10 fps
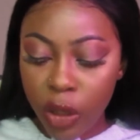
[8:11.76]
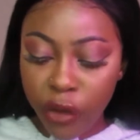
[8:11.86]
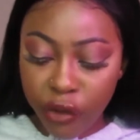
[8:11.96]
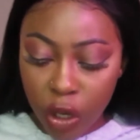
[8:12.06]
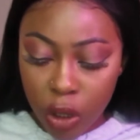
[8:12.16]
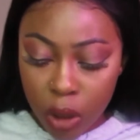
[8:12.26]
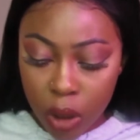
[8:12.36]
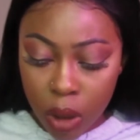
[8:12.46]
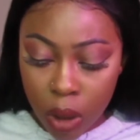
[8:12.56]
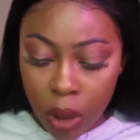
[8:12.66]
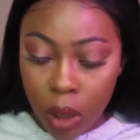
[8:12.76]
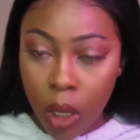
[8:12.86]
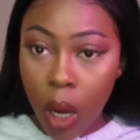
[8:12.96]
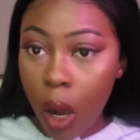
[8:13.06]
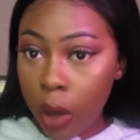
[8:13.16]
The first
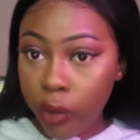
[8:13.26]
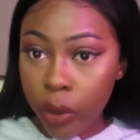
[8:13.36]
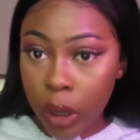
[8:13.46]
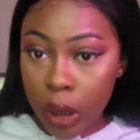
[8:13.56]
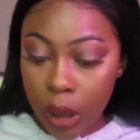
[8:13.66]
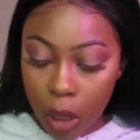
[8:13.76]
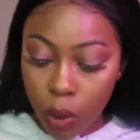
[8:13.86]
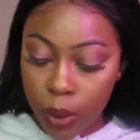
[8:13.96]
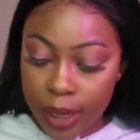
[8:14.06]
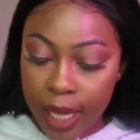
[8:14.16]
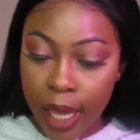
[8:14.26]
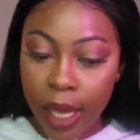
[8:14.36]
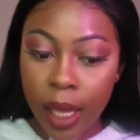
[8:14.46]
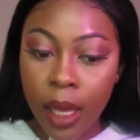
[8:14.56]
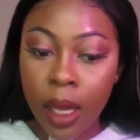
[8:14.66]
con for this hair was
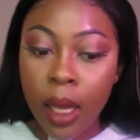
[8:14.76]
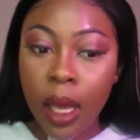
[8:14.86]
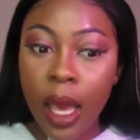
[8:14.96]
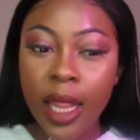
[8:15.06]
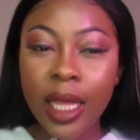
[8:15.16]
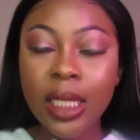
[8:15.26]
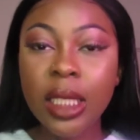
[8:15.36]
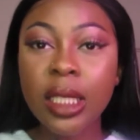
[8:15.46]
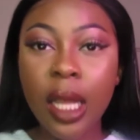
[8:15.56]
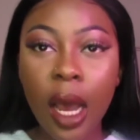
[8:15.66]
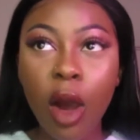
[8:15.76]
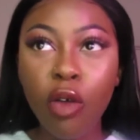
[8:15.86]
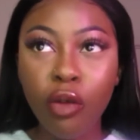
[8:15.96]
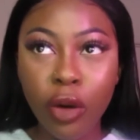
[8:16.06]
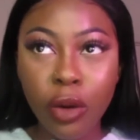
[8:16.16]
that, and this is not a
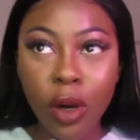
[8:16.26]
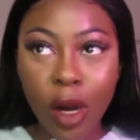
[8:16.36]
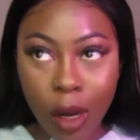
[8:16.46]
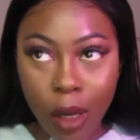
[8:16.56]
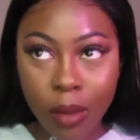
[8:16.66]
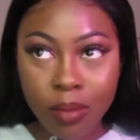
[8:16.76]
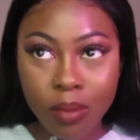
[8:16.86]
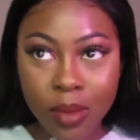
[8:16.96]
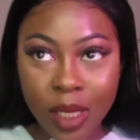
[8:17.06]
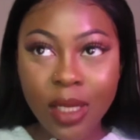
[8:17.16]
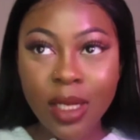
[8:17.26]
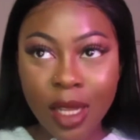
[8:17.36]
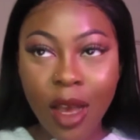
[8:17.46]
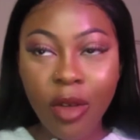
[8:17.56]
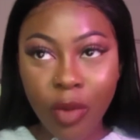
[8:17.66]
real con, this is
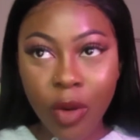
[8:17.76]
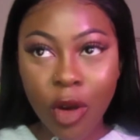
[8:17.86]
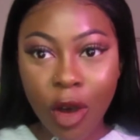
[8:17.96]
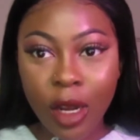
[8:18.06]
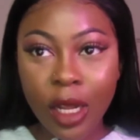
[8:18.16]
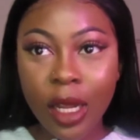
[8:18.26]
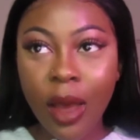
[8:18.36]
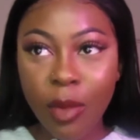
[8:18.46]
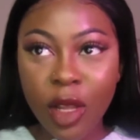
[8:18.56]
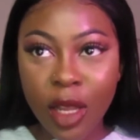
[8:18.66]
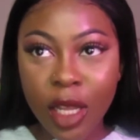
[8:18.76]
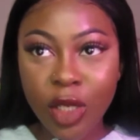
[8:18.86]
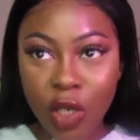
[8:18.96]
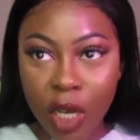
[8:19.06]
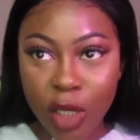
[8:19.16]
not a real con, I'm gonna
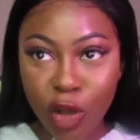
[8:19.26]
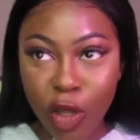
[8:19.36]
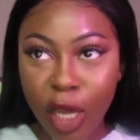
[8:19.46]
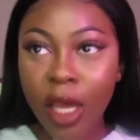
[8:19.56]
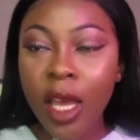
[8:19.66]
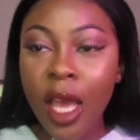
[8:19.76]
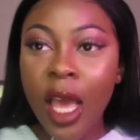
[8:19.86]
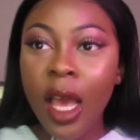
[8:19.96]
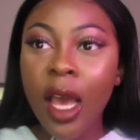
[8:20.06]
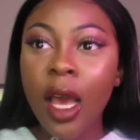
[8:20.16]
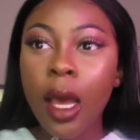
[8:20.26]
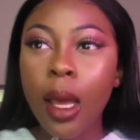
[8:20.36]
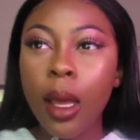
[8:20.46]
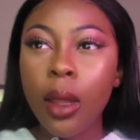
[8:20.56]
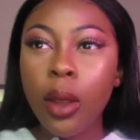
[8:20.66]
let you guys know that.
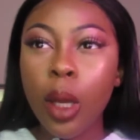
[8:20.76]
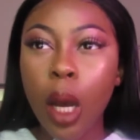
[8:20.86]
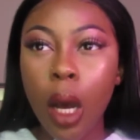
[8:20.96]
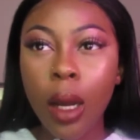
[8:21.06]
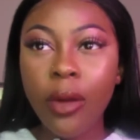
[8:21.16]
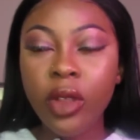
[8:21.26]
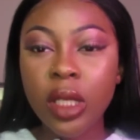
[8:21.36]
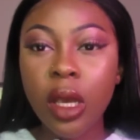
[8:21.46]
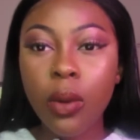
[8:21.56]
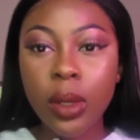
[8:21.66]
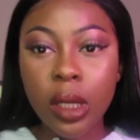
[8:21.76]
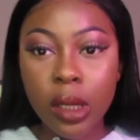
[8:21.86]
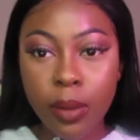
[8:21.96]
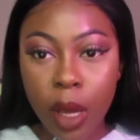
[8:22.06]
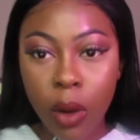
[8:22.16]
The con of this hair was the
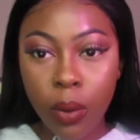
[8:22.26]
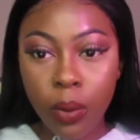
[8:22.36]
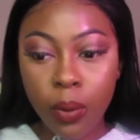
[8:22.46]
smell.